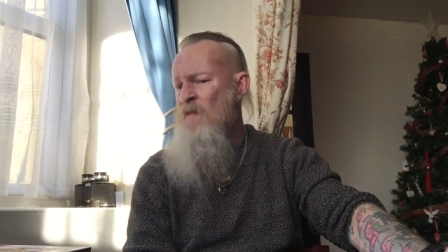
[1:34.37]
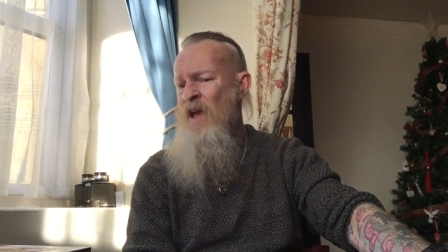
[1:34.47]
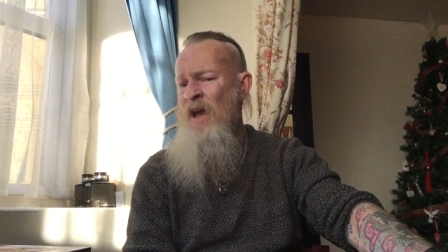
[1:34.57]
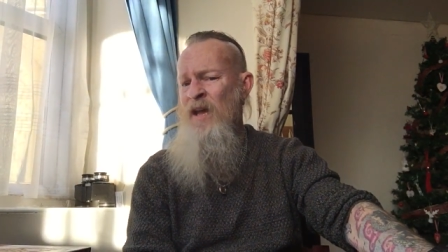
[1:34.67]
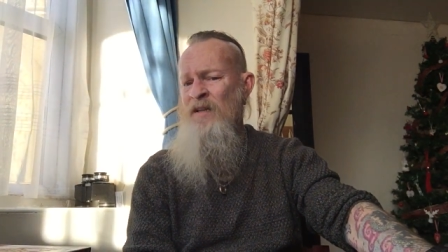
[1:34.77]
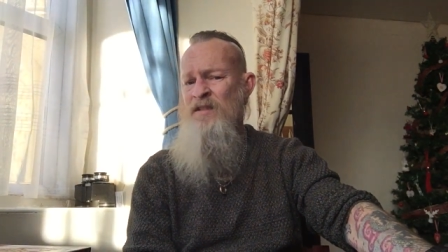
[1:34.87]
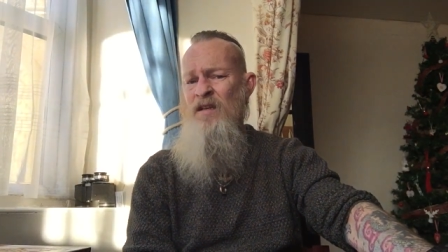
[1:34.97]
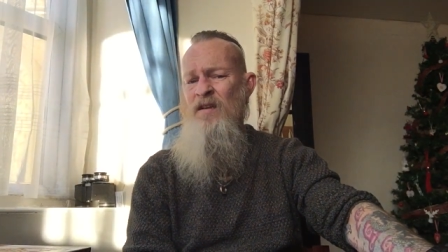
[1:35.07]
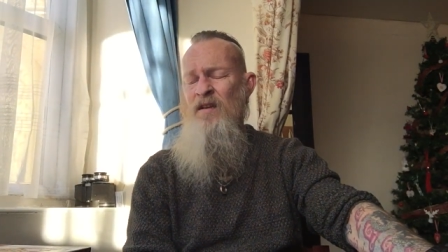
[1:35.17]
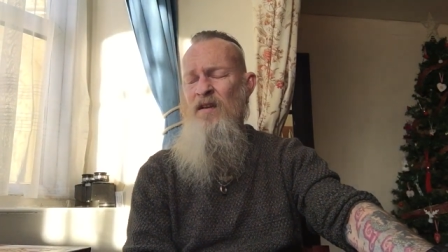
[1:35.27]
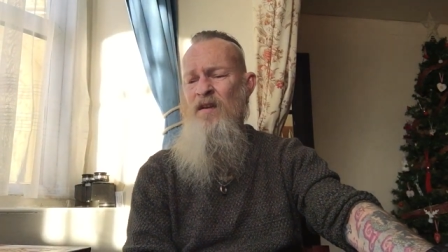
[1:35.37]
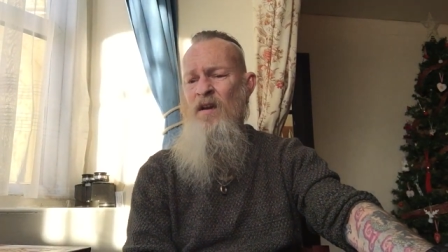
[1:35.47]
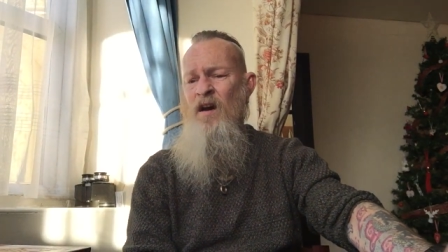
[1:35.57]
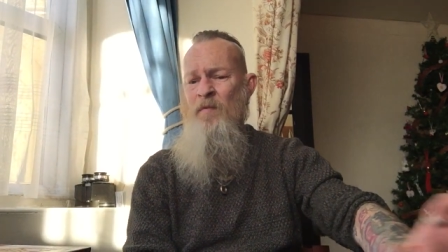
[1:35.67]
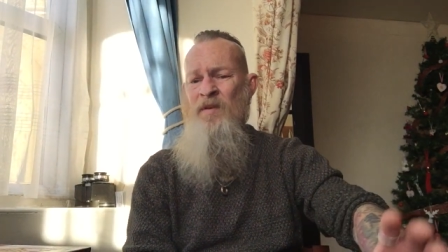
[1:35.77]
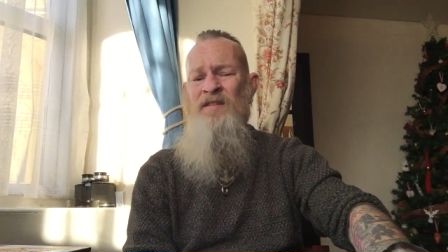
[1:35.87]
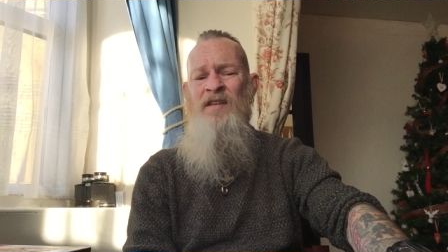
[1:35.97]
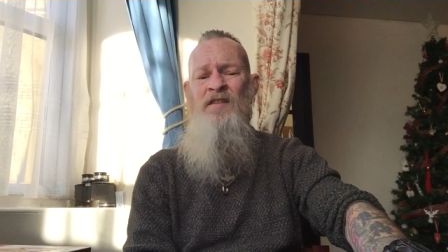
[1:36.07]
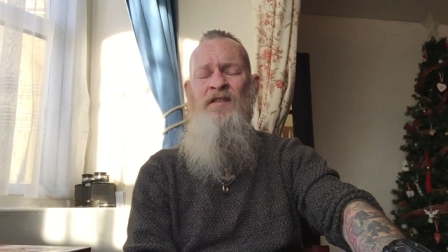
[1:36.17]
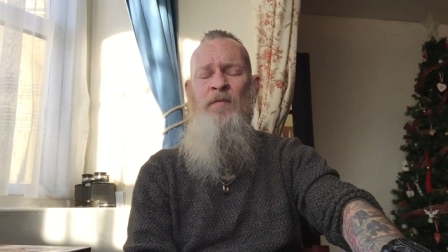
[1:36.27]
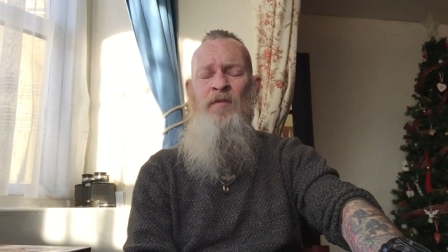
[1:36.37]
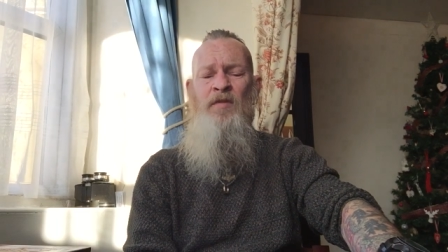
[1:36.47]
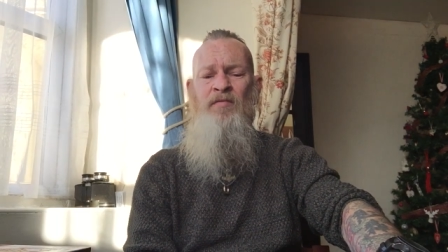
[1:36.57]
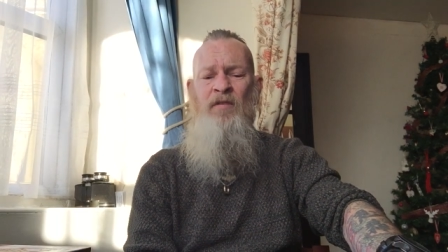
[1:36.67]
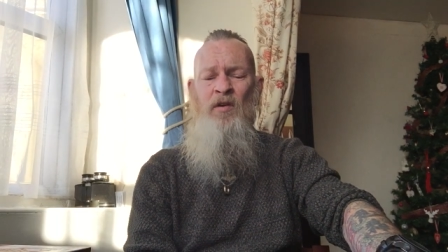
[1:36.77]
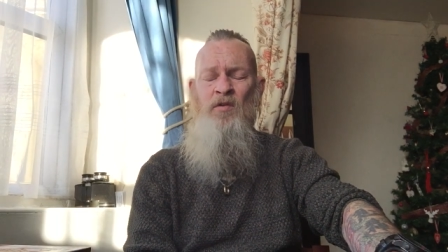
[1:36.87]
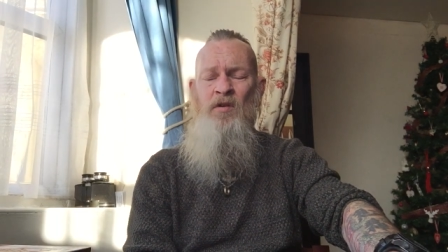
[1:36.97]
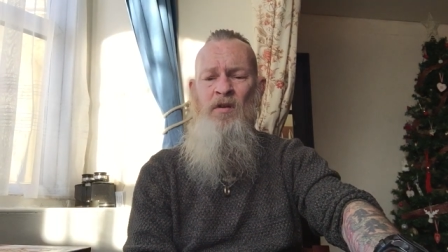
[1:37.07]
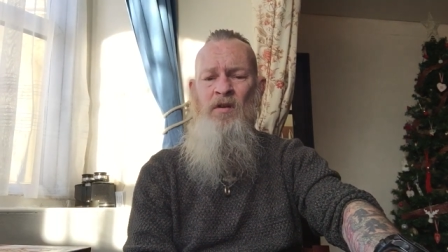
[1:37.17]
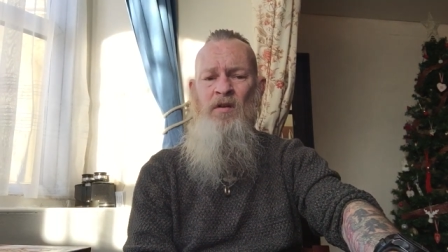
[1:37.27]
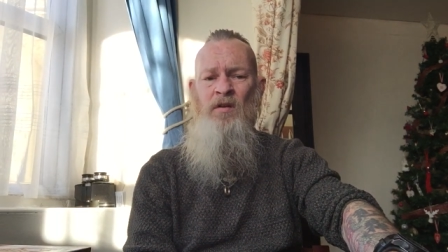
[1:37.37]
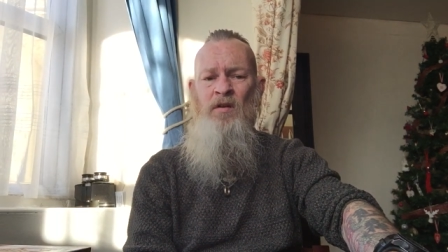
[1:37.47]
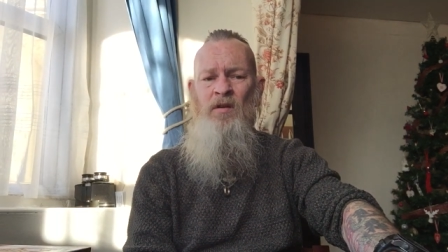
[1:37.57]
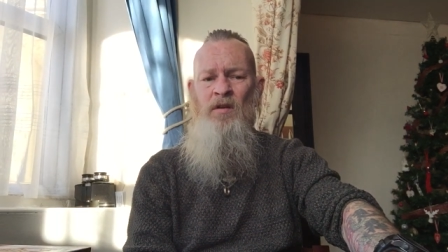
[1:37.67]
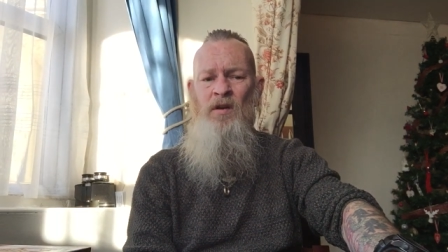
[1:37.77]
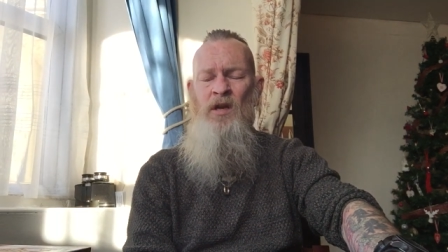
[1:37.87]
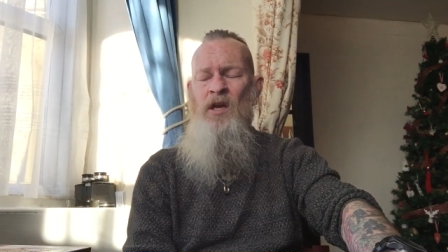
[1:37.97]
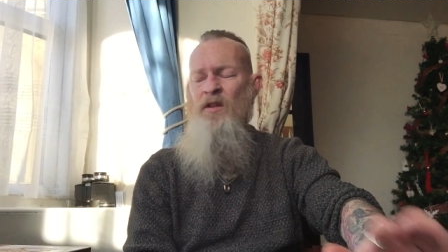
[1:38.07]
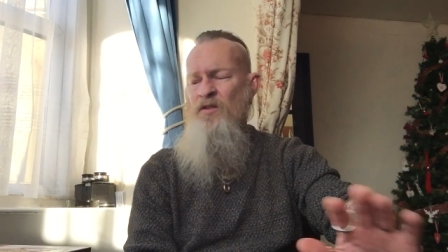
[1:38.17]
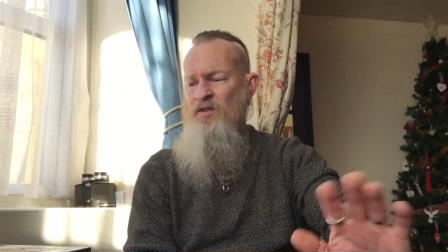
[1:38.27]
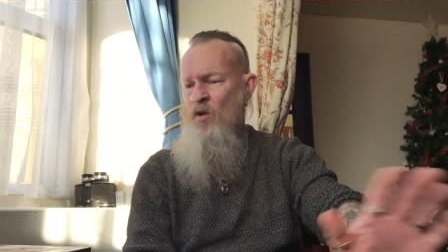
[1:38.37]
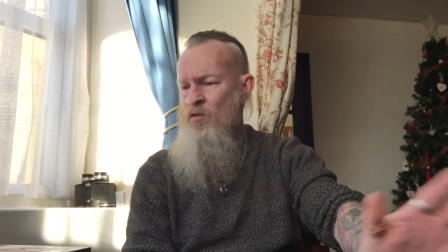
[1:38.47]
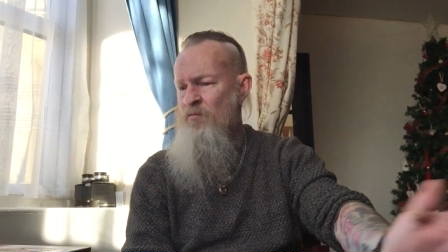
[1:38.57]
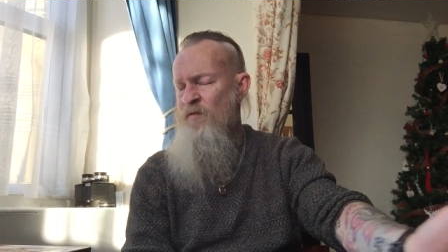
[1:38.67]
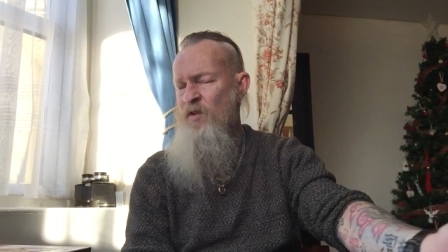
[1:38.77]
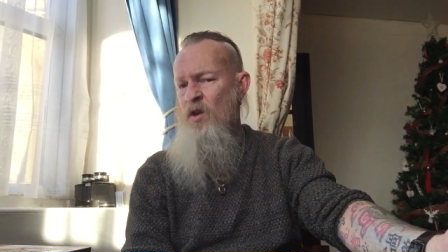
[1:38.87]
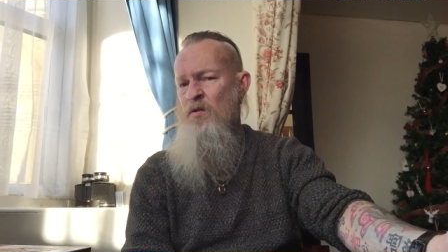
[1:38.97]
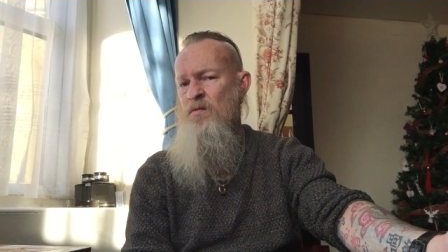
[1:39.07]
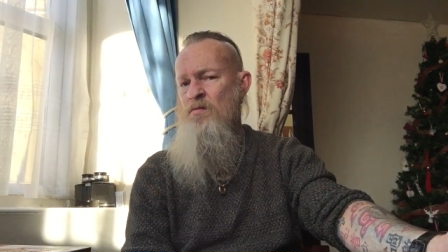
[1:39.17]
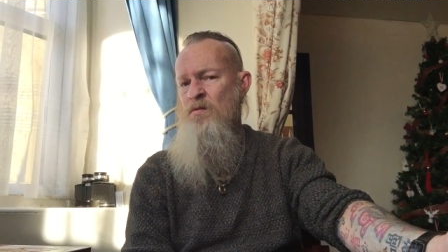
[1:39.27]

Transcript: And I've been sent something through that's not a review,